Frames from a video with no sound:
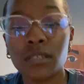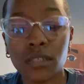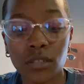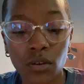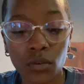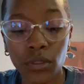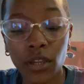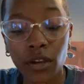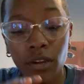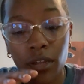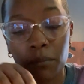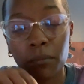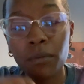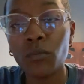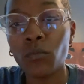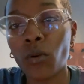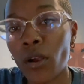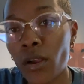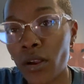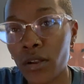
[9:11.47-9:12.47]
So there could be
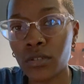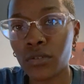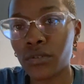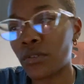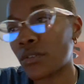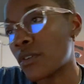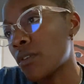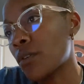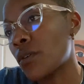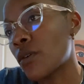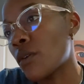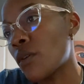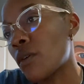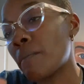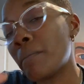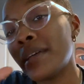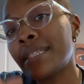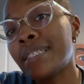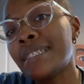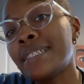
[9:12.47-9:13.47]
words or
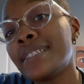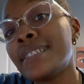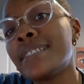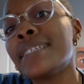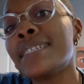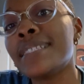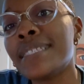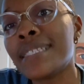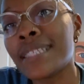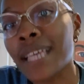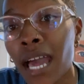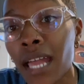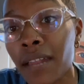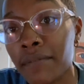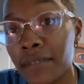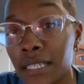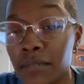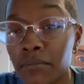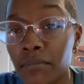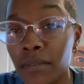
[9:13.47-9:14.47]
messages inside of
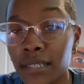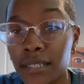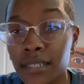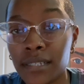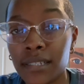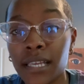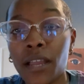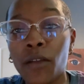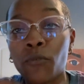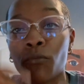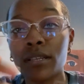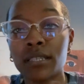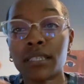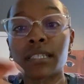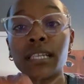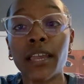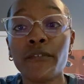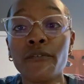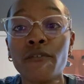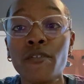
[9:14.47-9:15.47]
this message that
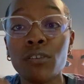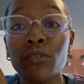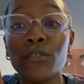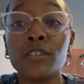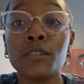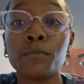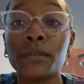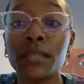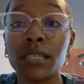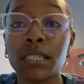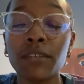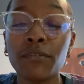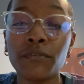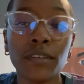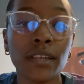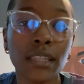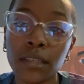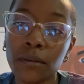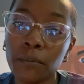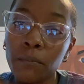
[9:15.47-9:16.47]
resonate for you
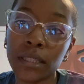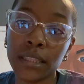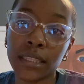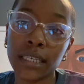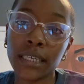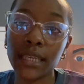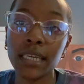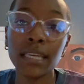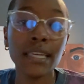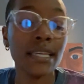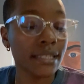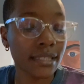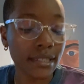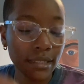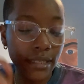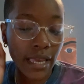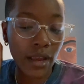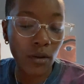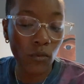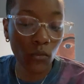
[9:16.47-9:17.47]
specifically. But the key is to
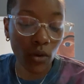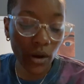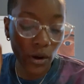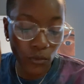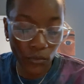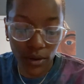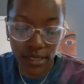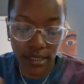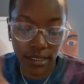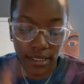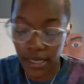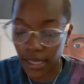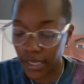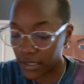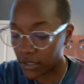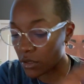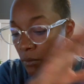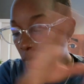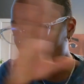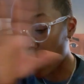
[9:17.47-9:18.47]
take what
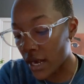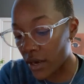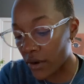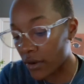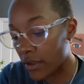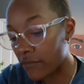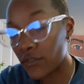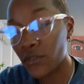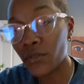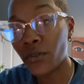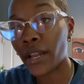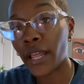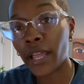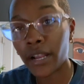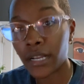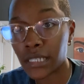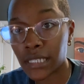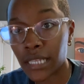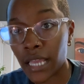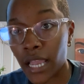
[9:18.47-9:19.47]
resonates, no matter if you're an
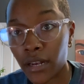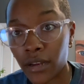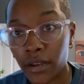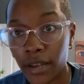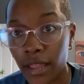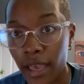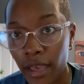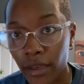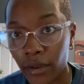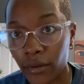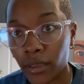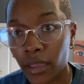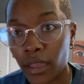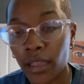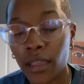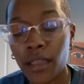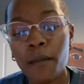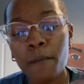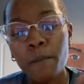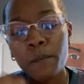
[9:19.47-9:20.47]
air sign or not,
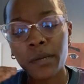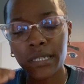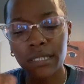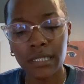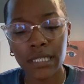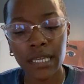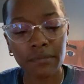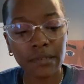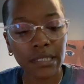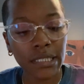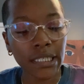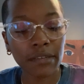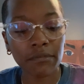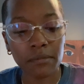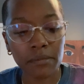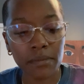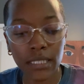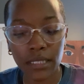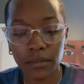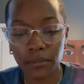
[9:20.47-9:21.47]
okay? But it's definitely
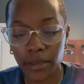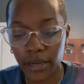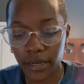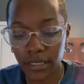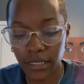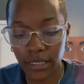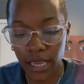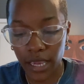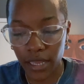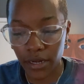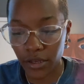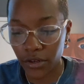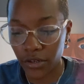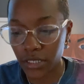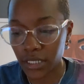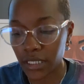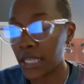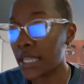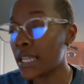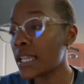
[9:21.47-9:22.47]
giving me some air sign
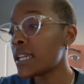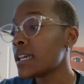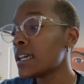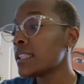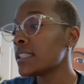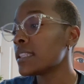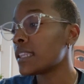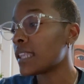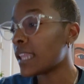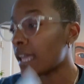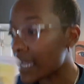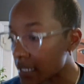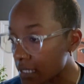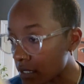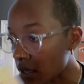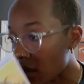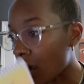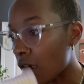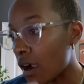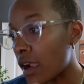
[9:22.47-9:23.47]
energy. The last
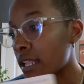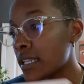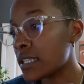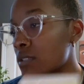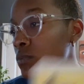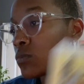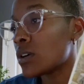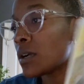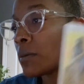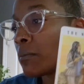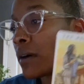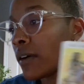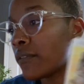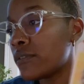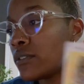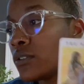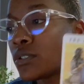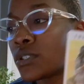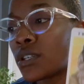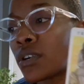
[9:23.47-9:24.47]
card is what my
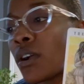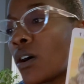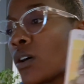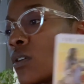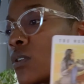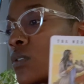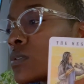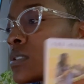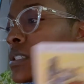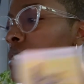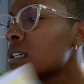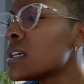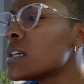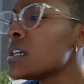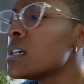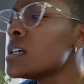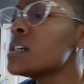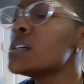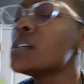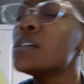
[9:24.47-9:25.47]
future holds.
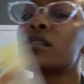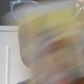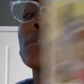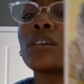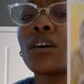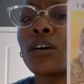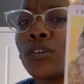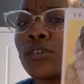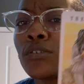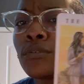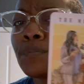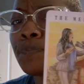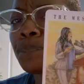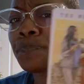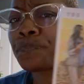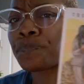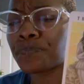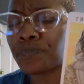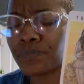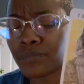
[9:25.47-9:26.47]
So
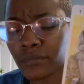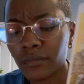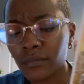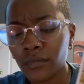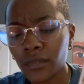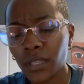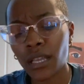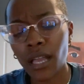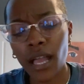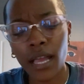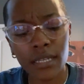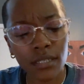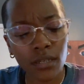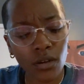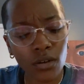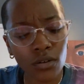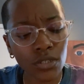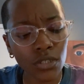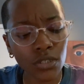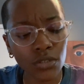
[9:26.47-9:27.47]
I
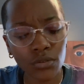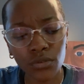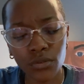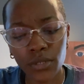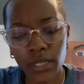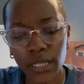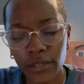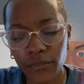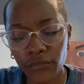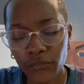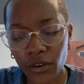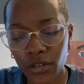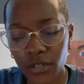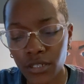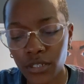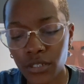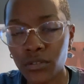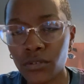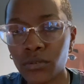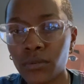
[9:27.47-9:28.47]
told you in the
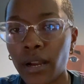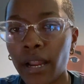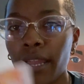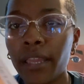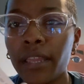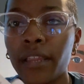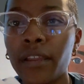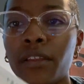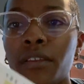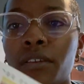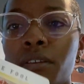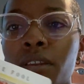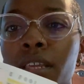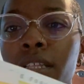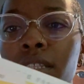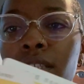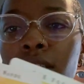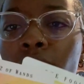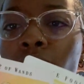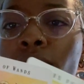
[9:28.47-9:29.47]
first two right here, you
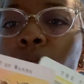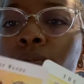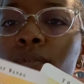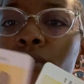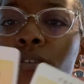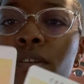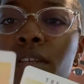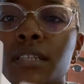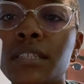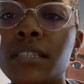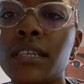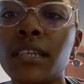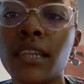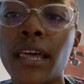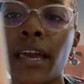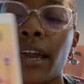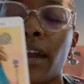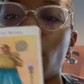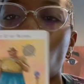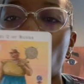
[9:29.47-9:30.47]
need to
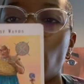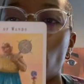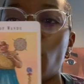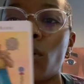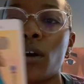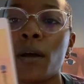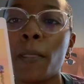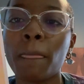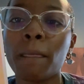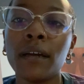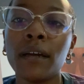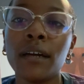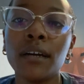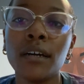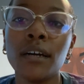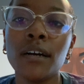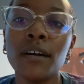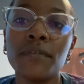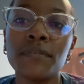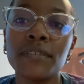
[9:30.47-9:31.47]
let go
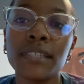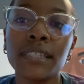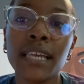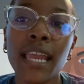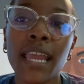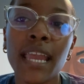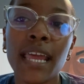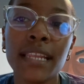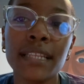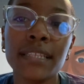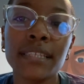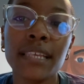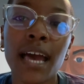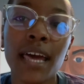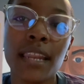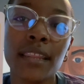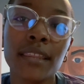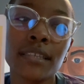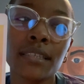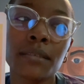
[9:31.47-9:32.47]
of staying
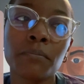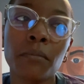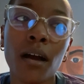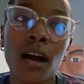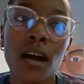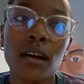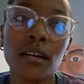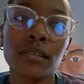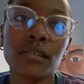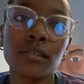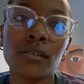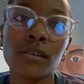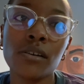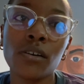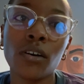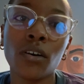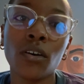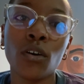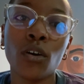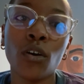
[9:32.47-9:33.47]
inside of this box
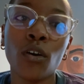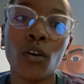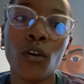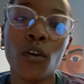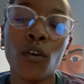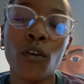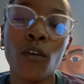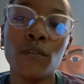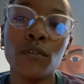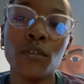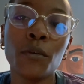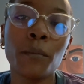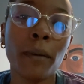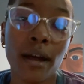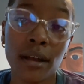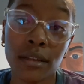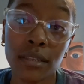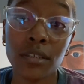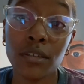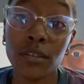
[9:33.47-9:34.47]
of, you're
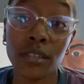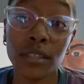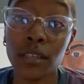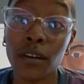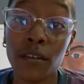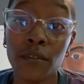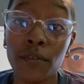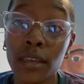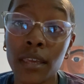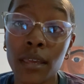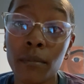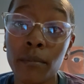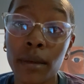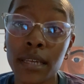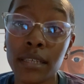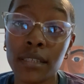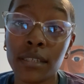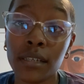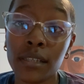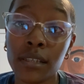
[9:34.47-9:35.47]
boxing yourself in,
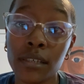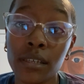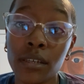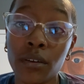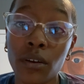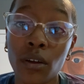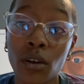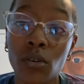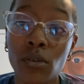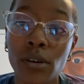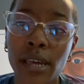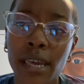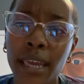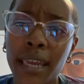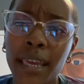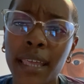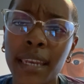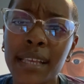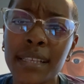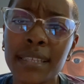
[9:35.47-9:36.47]
basically, and
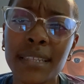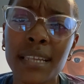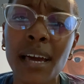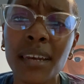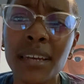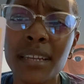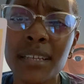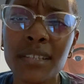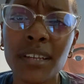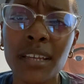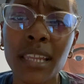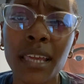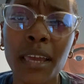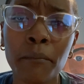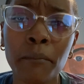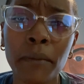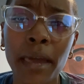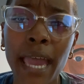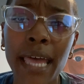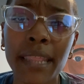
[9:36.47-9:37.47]
that's not necessarily a
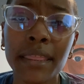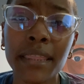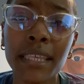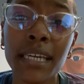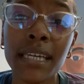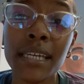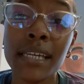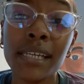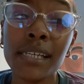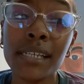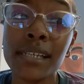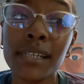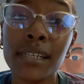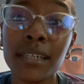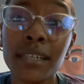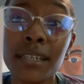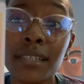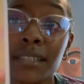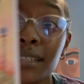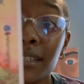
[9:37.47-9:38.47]
bad thing,
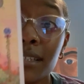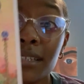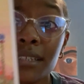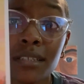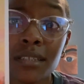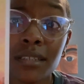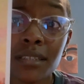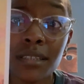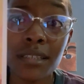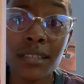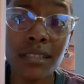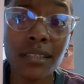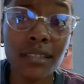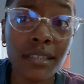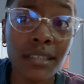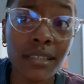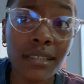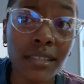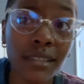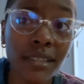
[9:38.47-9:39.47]
because
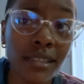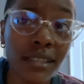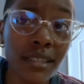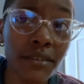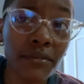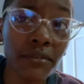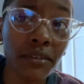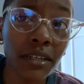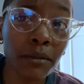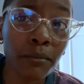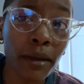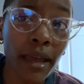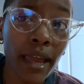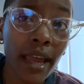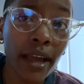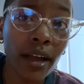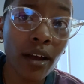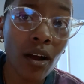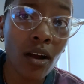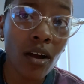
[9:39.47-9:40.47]
this isn't even a
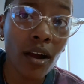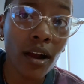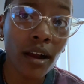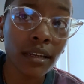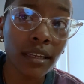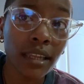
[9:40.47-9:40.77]
bad card.